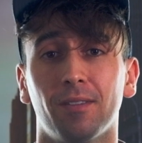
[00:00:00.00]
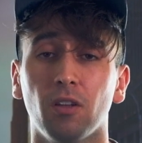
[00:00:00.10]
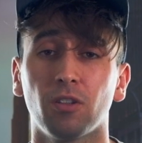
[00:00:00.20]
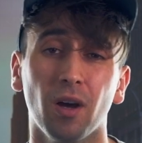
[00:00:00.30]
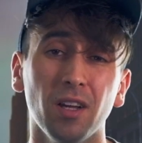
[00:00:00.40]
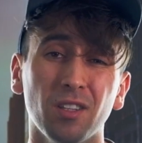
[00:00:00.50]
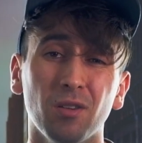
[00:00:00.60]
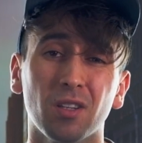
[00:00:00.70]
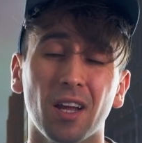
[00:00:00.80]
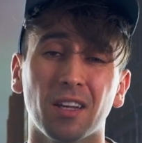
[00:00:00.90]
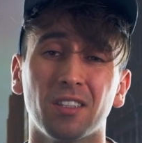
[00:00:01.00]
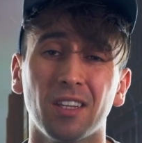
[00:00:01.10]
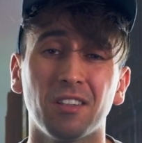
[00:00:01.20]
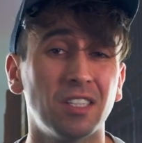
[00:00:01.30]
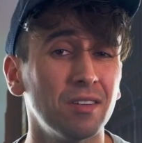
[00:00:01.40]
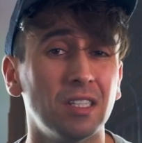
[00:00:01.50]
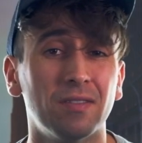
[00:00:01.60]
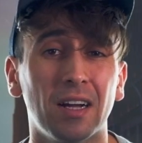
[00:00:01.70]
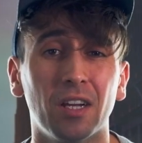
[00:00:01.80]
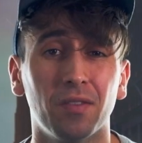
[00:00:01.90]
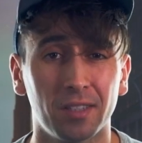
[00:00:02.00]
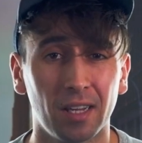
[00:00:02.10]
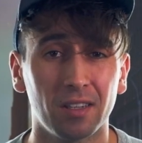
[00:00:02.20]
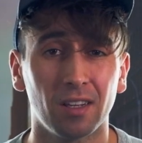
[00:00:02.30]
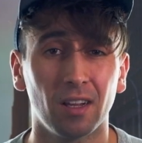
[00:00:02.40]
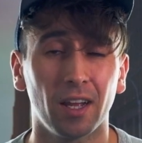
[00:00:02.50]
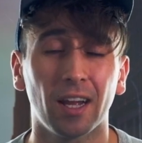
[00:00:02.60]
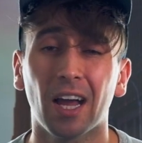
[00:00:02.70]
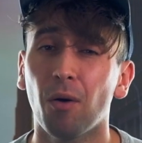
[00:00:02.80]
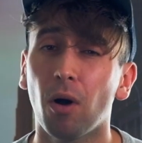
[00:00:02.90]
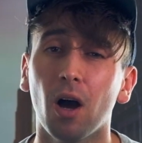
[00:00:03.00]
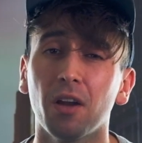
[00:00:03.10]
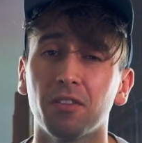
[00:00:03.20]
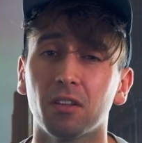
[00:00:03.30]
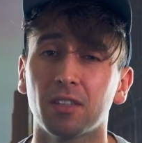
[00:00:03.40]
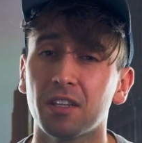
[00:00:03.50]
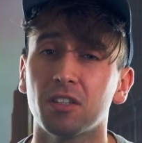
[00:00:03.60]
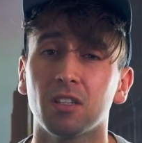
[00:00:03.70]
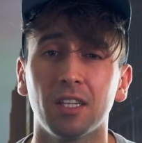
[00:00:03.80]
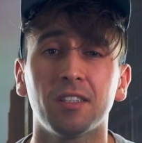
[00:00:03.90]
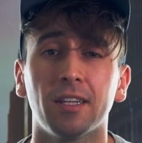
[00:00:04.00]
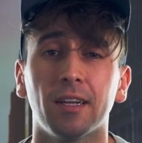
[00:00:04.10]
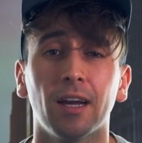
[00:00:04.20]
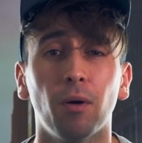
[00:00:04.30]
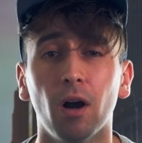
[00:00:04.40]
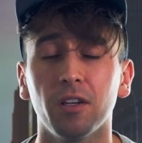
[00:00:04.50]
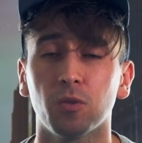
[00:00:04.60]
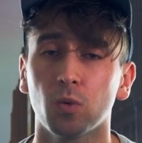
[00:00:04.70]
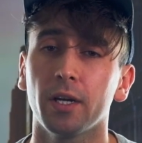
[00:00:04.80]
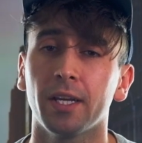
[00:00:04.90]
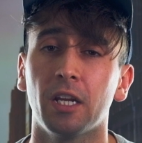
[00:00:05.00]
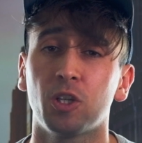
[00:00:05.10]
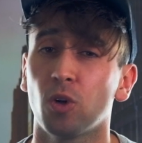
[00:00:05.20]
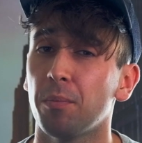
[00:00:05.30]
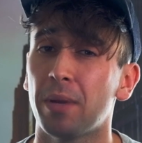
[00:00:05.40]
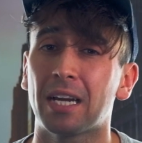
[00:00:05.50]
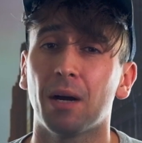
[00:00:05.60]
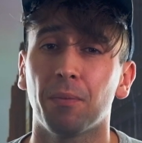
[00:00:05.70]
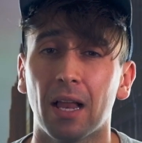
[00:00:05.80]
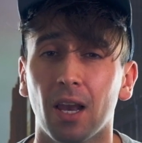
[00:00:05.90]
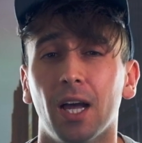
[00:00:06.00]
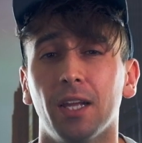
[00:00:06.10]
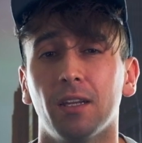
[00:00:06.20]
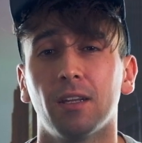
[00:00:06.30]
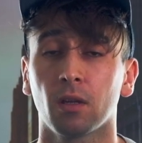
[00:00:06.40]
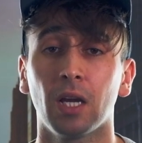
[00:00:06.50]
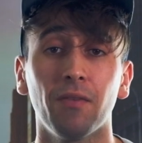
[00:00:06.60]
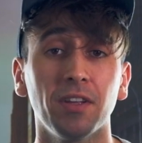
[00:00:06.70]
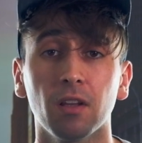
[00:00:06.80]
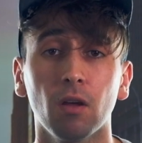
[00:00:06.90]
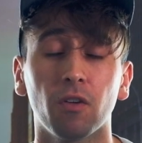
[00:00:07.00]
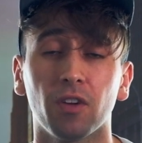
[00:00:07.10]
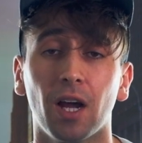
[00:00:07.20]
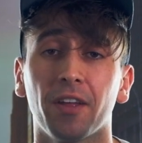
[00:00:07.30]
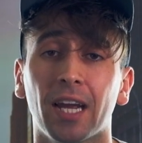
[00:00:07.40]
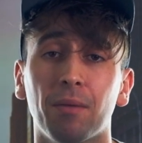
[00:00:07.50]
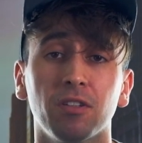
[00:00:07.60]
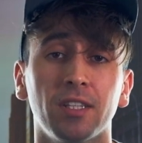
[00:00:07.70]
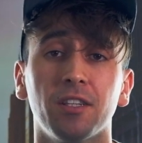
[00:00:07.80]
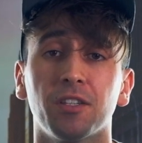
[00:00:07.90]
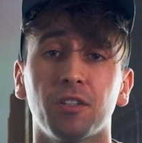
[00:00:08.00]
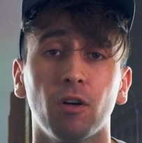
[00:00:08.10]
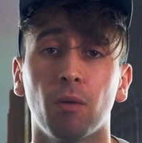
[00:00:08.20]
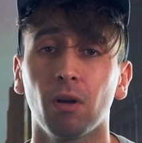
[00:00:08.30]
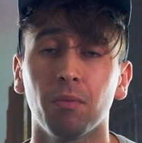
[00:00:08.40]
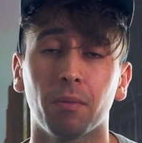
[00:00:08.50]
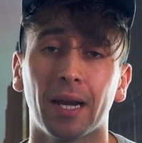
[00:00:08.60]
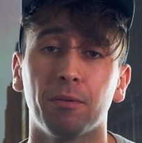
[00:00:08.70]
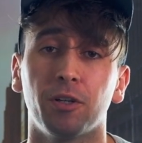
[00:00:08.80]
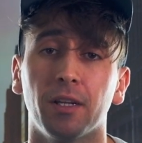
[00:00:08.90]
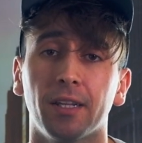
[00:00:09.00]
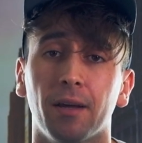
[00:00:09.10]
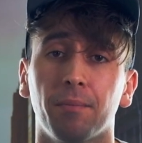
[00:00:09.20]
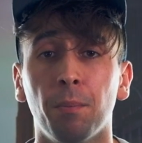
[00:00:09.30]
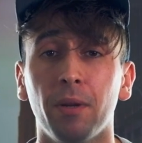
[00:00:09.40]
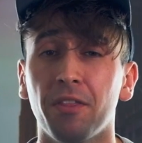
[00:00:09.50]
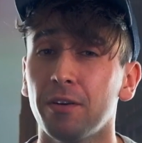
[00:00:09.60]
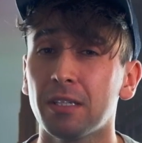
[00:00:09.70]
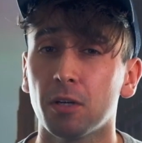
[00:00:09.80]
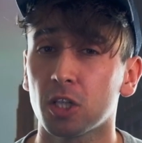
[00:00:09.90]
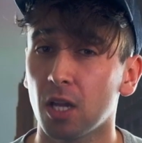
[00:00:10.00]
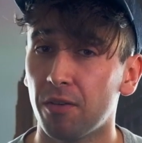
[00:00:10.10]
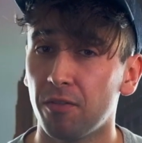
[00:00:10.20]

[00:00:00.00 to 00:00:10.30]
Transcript: So ISO is like the sensitivity value of the sensor, like how hard the sensor is listening, how hard it's working to try and pick up that light. If there's a lot of light, the camera's sensor's not got a problem capturing that. But if there isn't much light